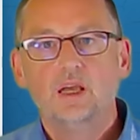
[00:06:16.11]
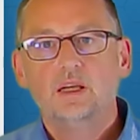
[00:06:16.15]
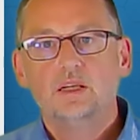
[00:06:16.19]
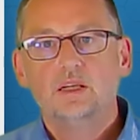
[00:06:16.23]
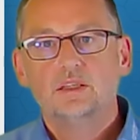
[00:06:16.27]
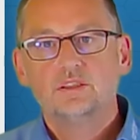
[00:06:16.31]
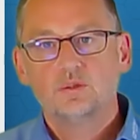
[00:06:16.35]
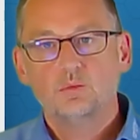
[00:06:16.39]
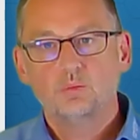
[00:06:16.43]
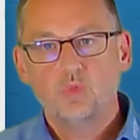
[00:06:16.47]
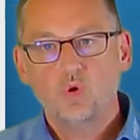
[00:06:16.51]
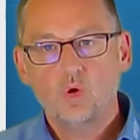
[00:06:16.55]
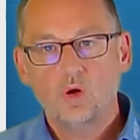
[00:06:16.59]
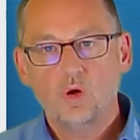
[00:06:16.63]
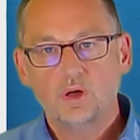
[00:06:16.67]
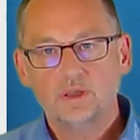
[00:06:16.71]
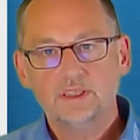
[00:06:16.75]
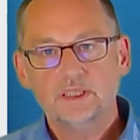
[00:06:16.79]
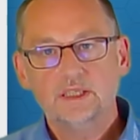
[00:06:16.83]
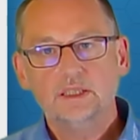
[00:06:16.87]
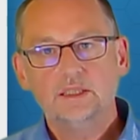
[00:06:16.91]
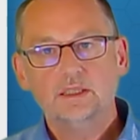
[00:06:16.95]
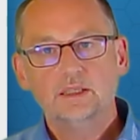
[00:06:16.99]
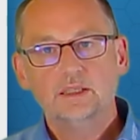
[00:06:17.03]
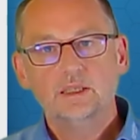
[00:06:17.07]

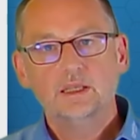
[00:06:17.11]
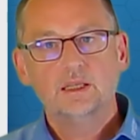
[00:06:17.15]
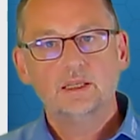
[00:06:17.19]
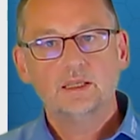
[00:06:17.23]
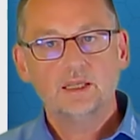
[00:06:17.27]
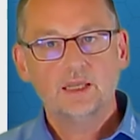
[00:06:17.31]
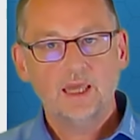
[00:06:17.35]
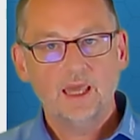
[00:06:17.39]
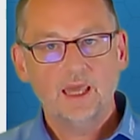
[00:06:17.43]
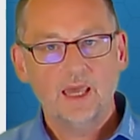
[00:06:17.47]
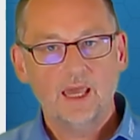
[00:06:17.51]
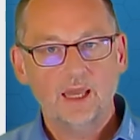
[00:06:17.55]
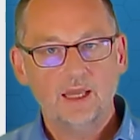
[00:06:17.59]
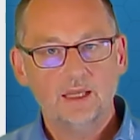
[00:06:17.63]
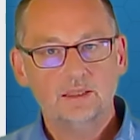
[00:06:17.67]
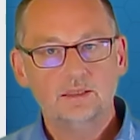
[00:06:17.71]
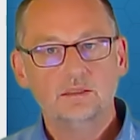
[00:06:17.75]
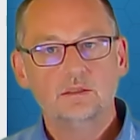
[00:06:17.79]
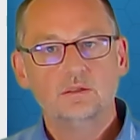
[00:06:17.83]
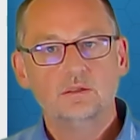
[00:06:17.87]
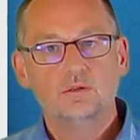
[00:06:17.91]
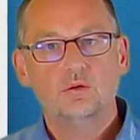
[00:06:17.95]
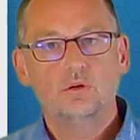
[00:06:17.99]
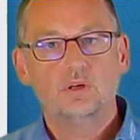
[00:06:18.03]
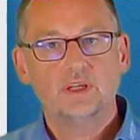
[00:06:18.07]
supporting CAN
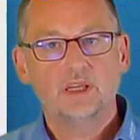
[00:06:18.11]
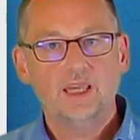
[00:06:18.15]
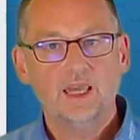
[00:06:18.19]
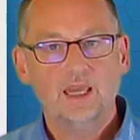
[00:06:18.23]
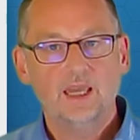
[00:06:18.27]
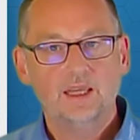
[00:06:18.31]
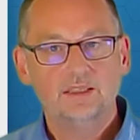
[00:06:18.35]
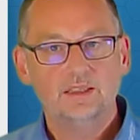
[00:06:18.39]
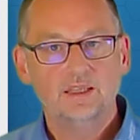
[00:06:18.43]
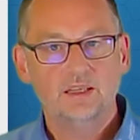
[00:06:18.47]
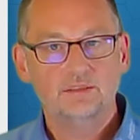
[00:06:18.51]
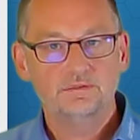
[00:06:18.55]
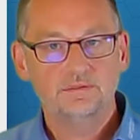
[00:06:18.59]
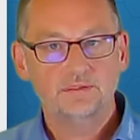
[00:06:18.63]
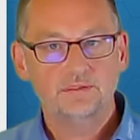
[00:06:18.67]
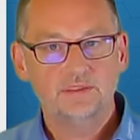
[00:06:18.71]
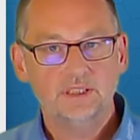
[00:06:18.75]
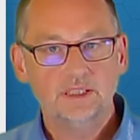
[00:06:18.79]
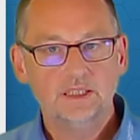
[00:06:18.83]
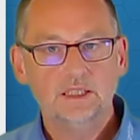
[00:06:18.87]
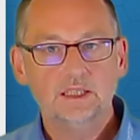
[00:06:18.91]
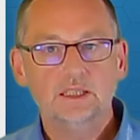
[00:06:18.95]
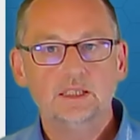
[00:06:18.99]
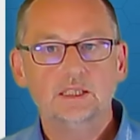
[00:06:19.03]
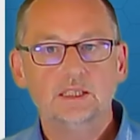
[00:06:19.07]
or
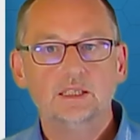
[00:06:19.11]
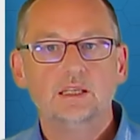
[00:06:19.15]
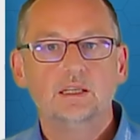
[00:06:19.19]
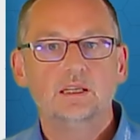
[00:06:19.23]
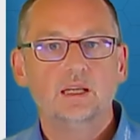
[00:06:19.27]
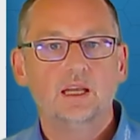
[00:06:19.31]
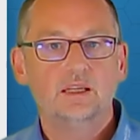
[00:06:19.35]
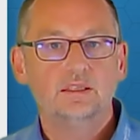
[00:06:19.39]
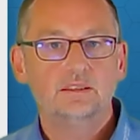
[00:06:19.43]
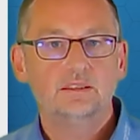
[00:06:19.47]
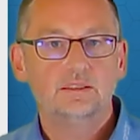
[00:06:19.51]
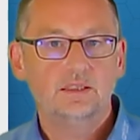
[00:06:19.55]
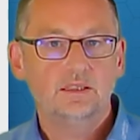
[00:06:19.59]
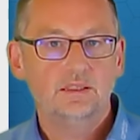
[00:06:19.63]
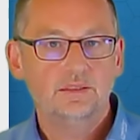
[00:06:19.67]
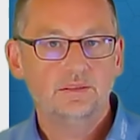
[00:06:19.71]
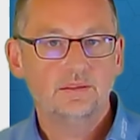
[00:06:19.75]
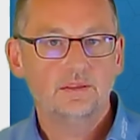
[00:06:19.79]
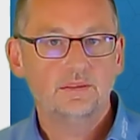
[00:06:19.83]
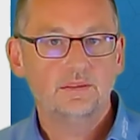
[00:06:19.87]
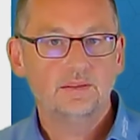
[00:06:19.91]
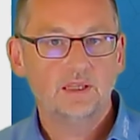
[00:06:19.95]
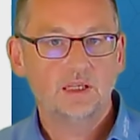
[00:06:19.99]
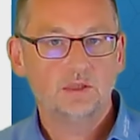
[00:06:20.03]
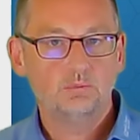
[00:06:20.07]
CAN-FD and
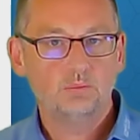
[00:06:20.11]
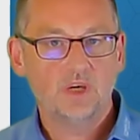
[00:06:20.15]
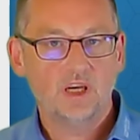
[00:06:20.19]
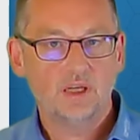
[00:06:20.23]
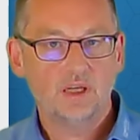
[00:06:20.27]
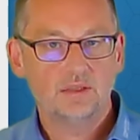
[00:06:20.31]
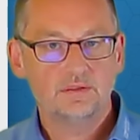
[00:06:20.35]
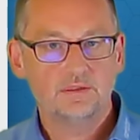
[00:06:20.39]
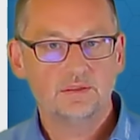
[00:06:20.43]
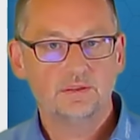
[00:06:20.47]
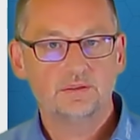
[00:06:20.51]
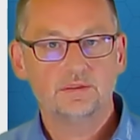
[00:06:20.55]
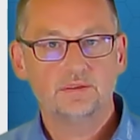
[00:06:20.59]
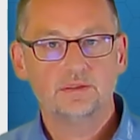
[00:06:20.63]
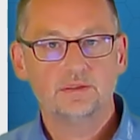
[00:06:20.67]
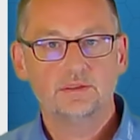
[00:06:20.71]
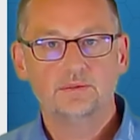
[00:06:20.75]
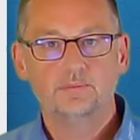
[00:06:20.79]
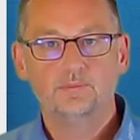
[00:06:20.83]
Ethernet buses.